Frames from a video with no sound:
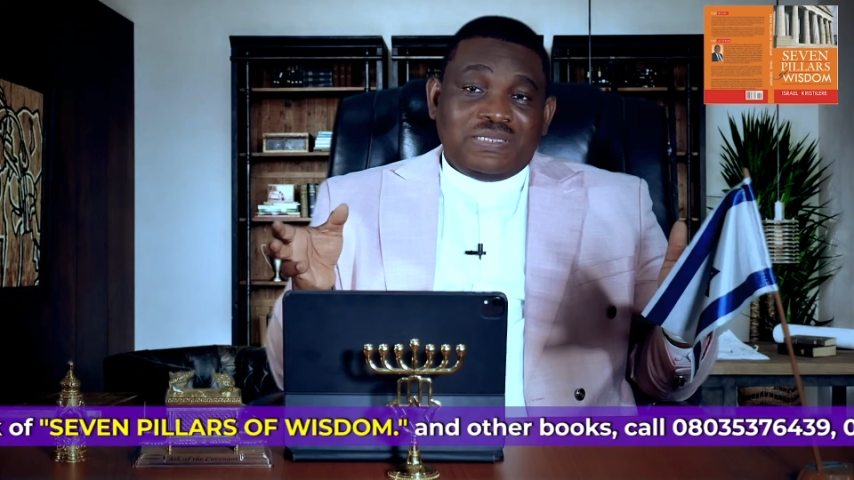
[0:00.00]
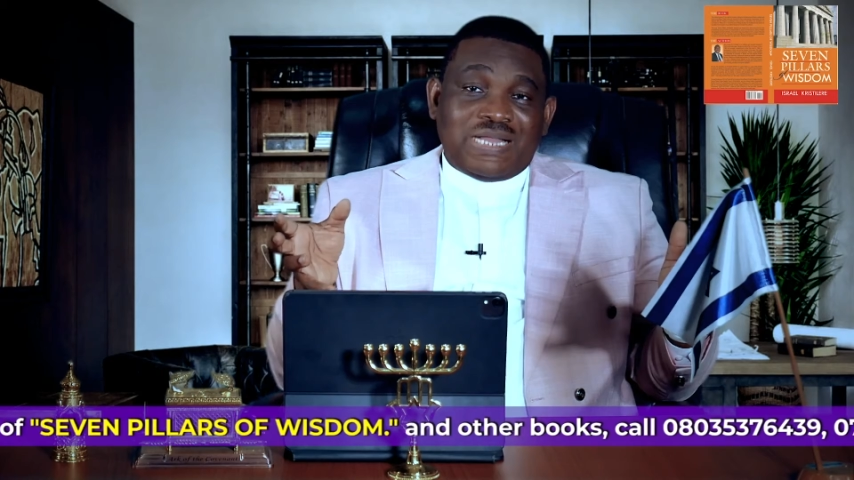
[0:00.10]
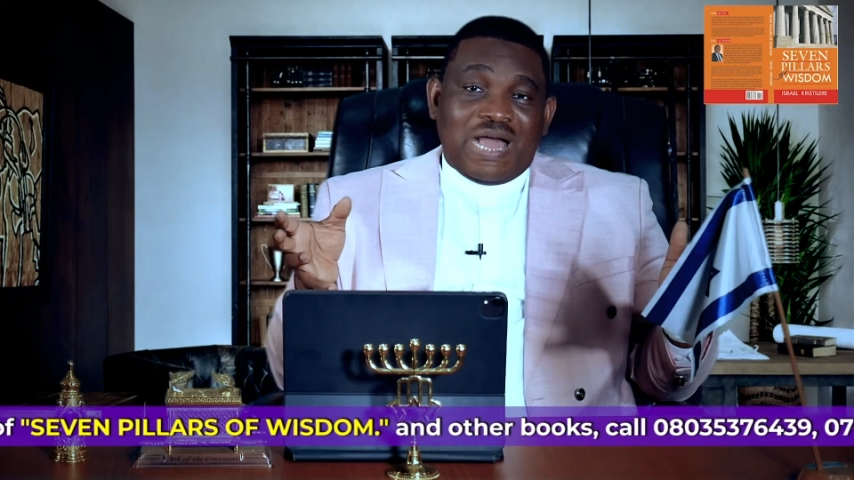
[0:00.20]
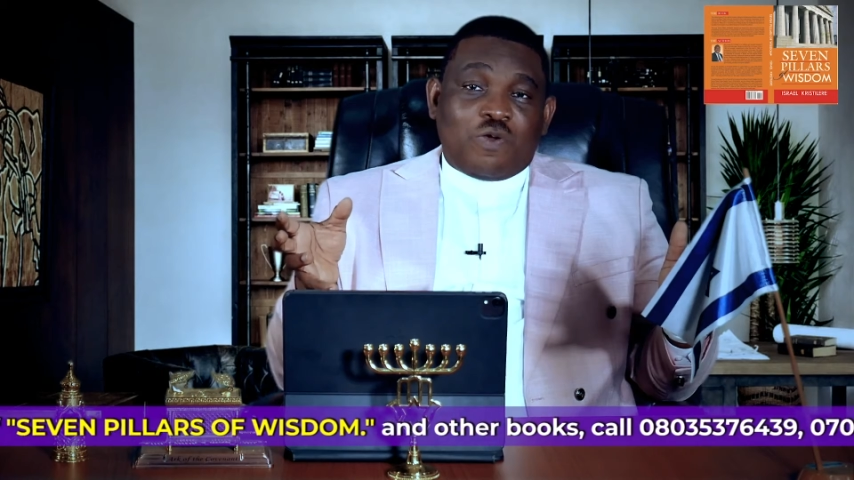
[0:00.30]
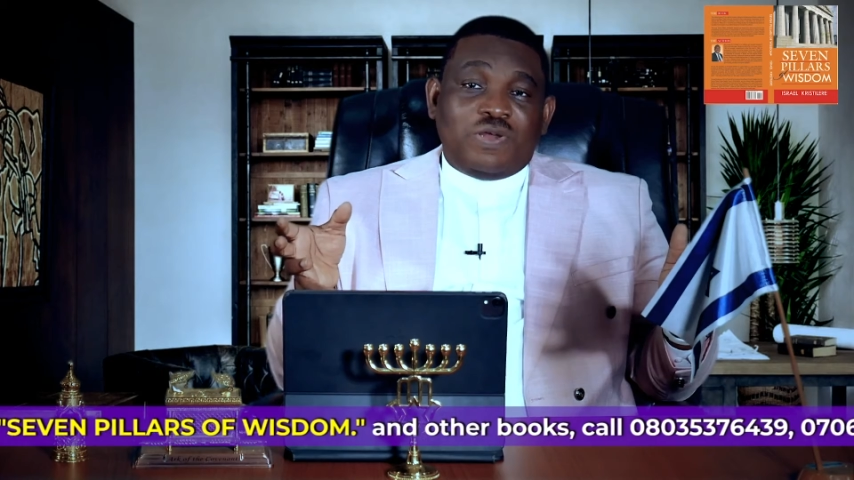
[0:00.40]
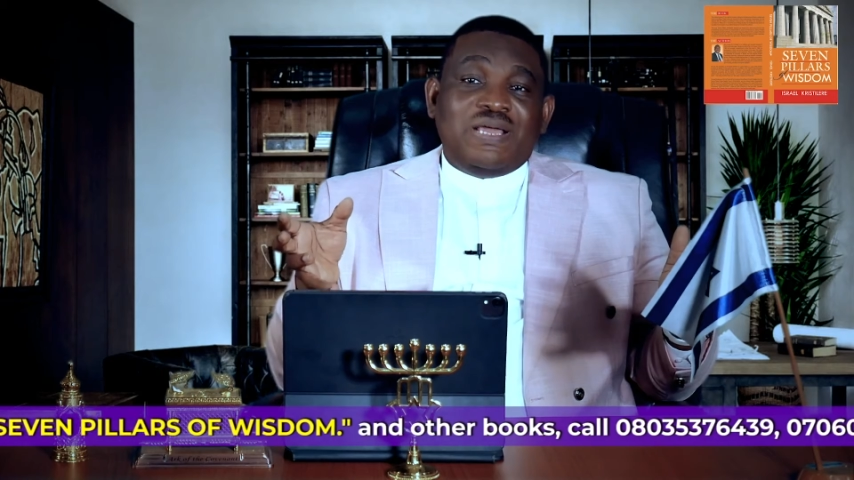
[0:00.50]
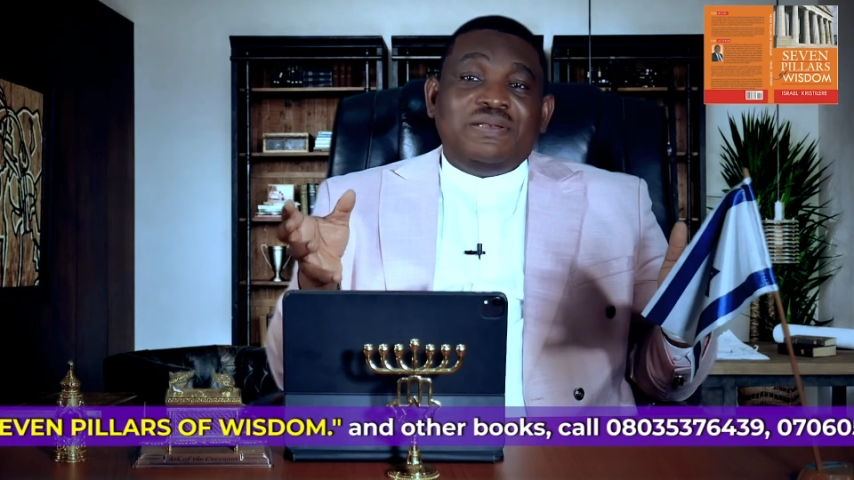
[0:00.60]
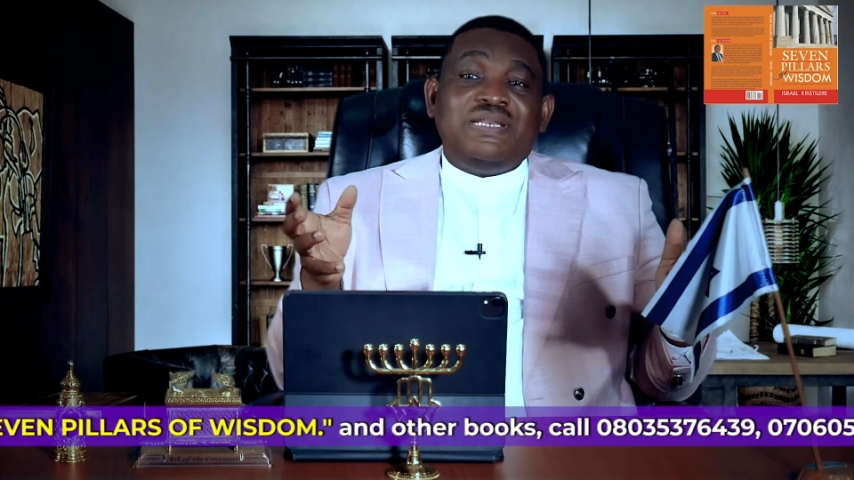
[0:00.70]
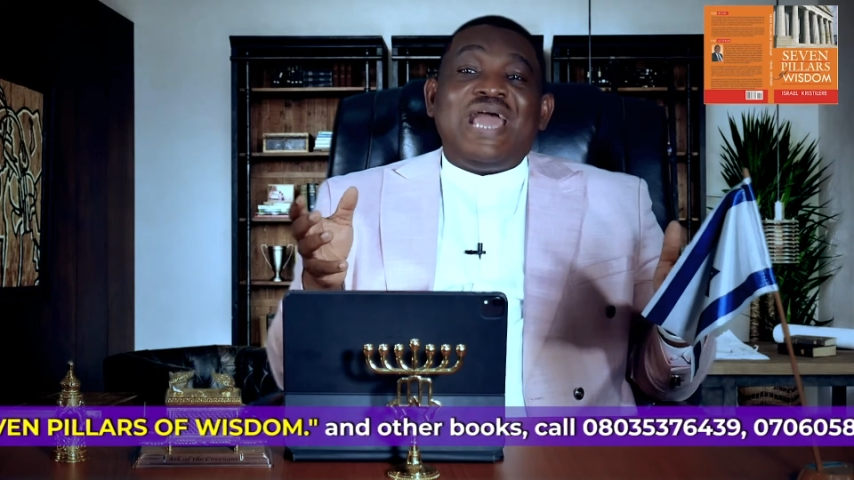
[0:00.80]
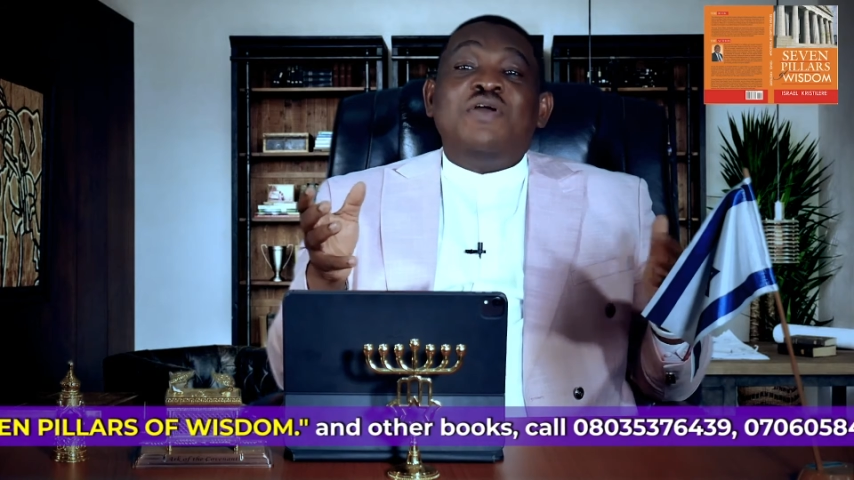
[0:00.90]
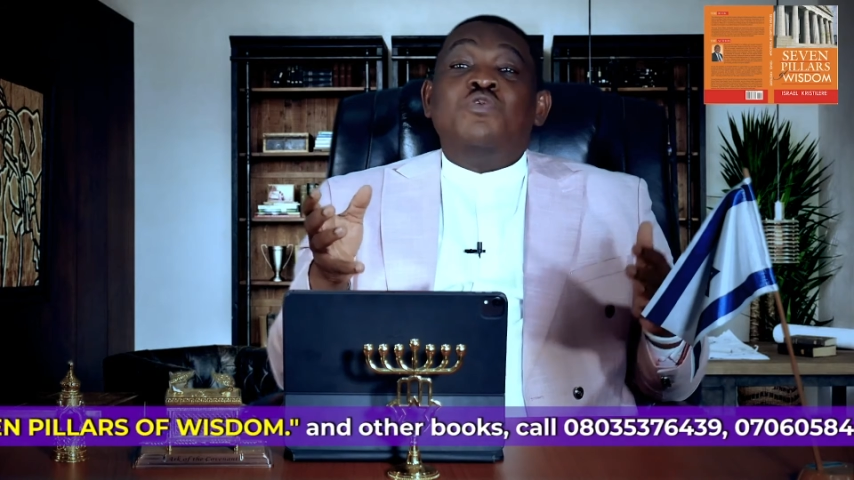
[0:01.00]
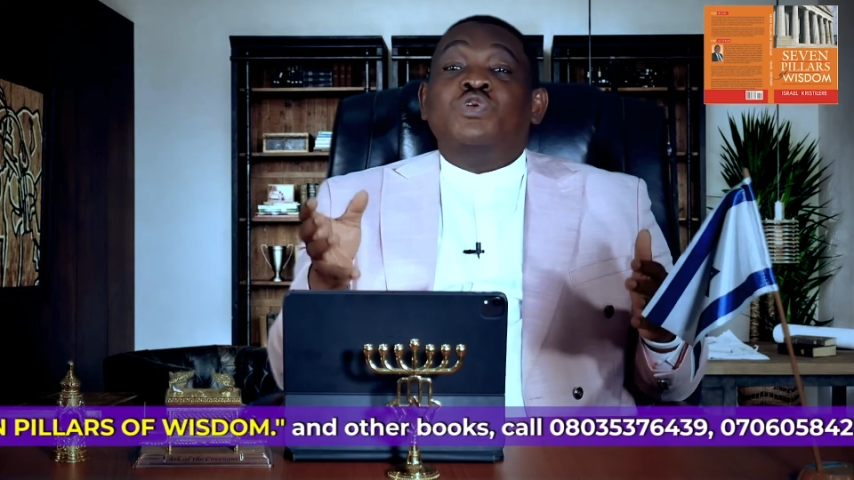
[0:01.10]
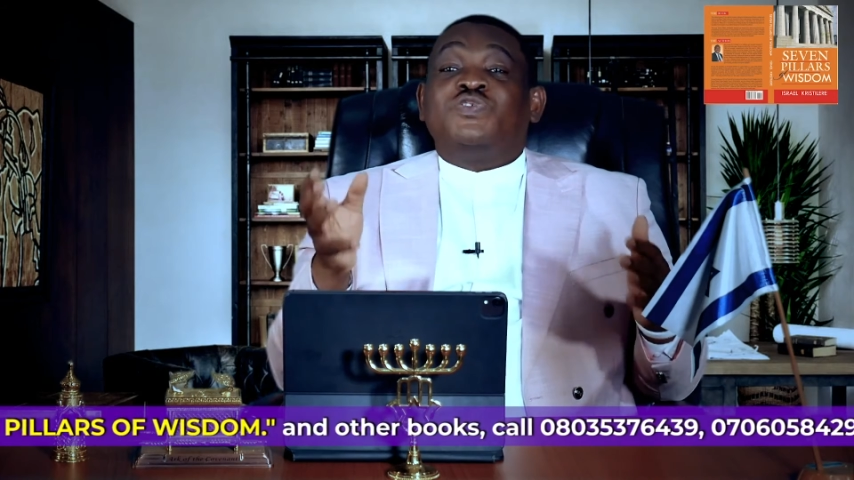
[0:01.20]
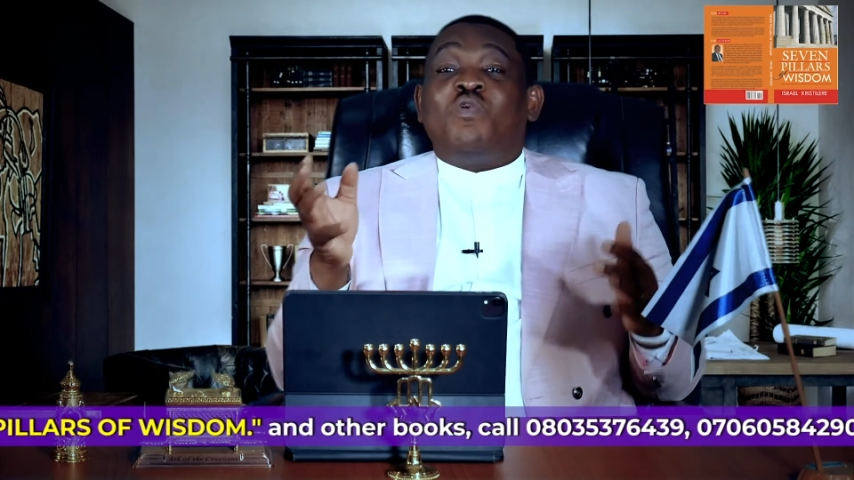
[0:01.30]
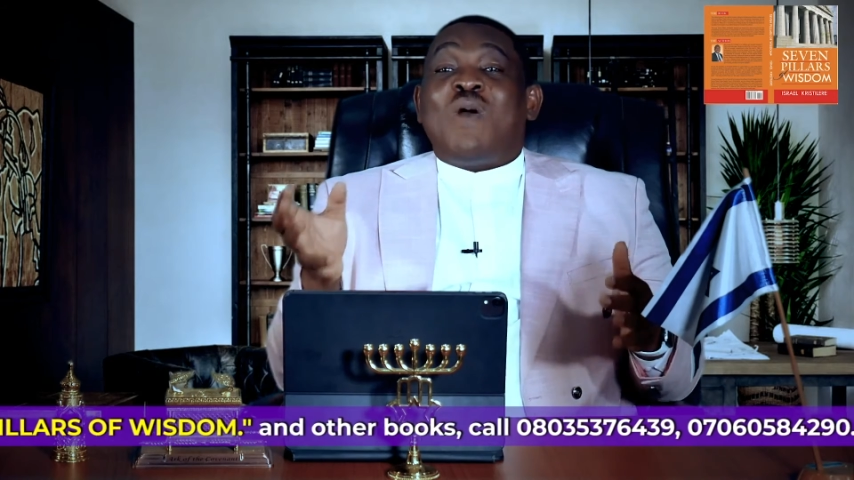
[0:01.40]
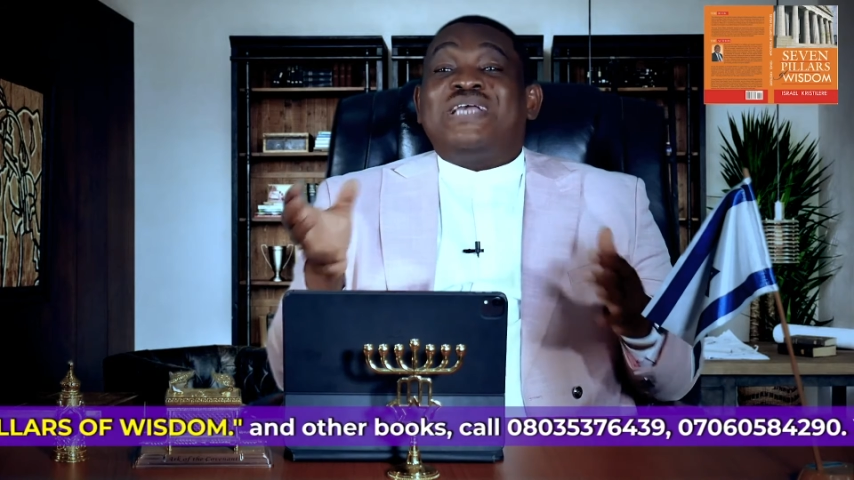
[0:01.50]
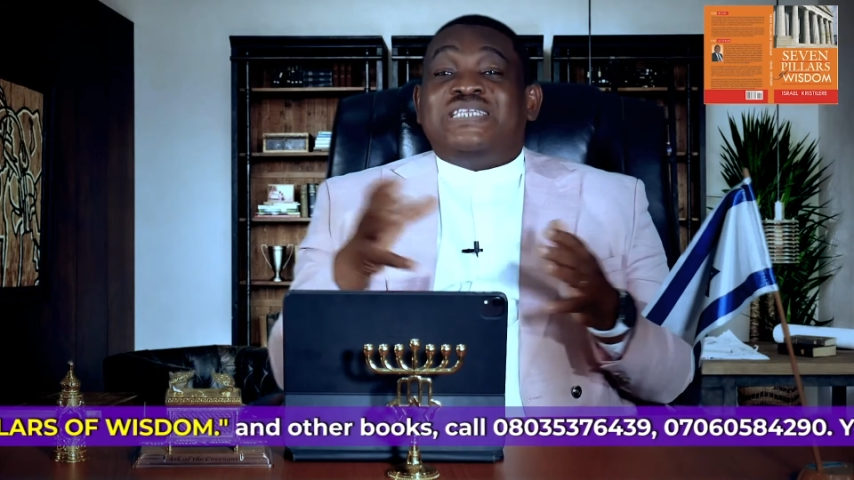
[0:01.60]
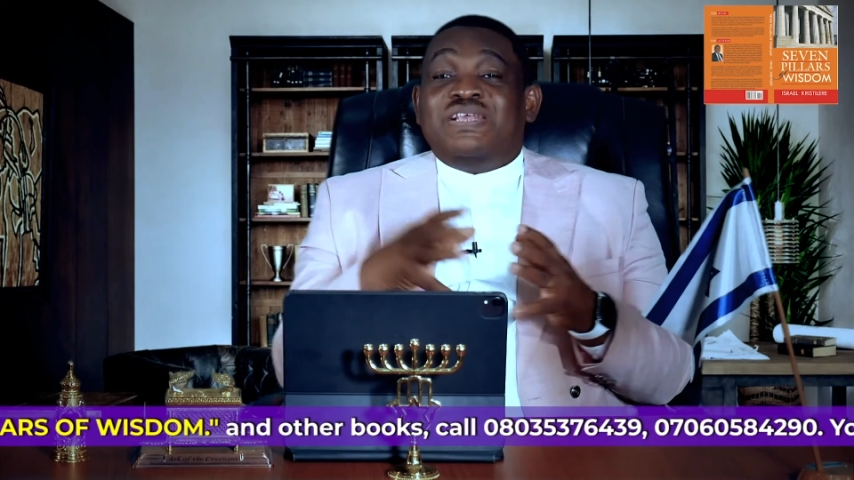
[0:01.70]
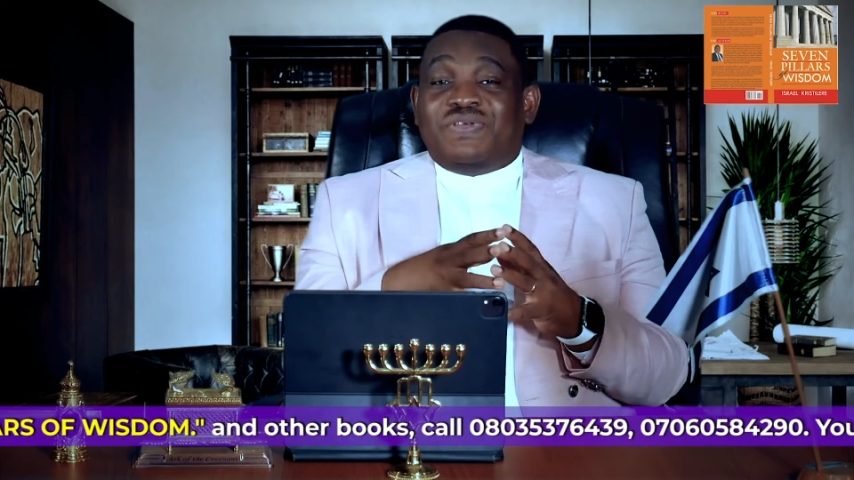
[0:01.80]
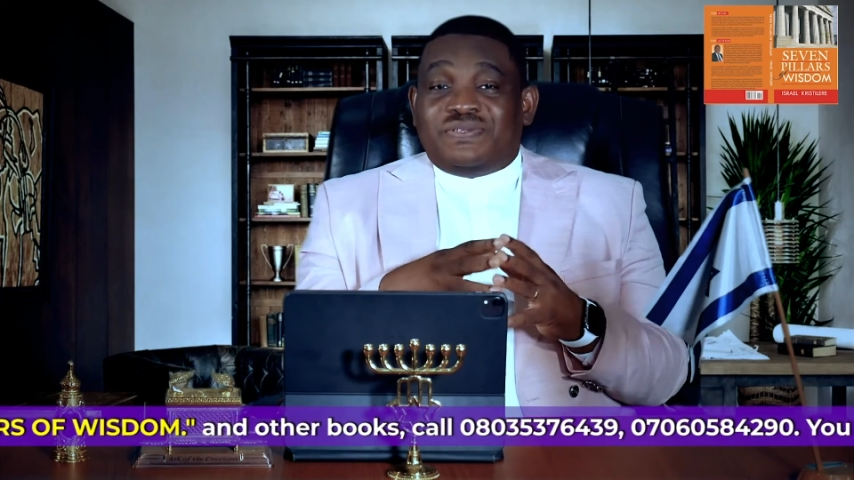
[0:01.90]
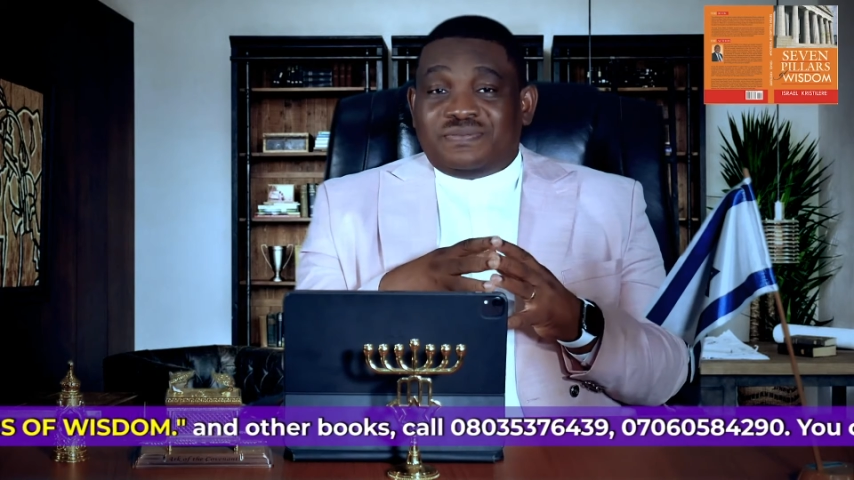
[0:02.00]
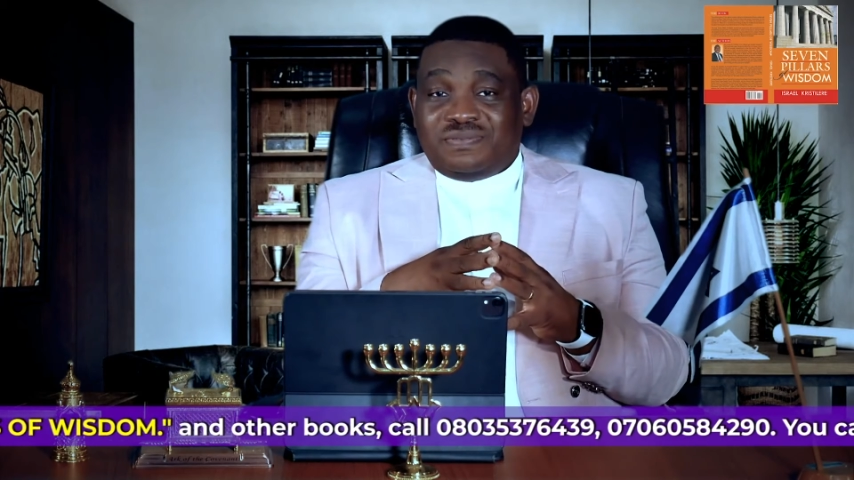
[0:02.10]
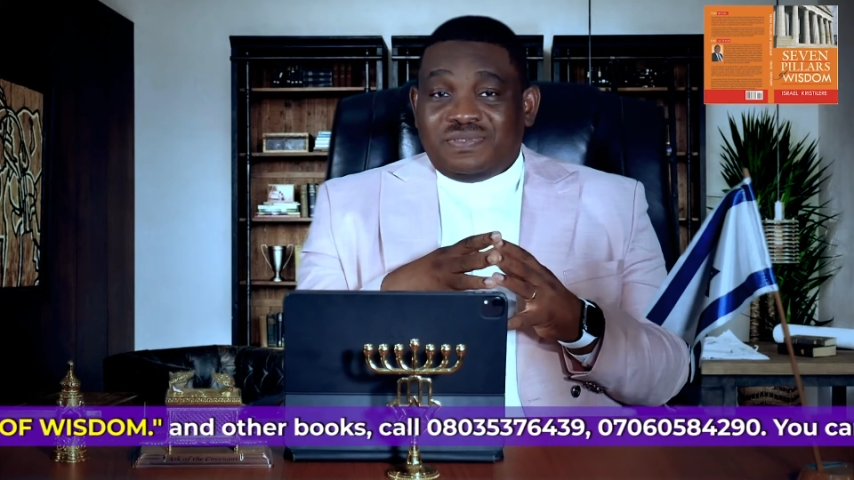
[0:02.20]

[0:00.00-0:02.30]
that are called the nine rules for wise living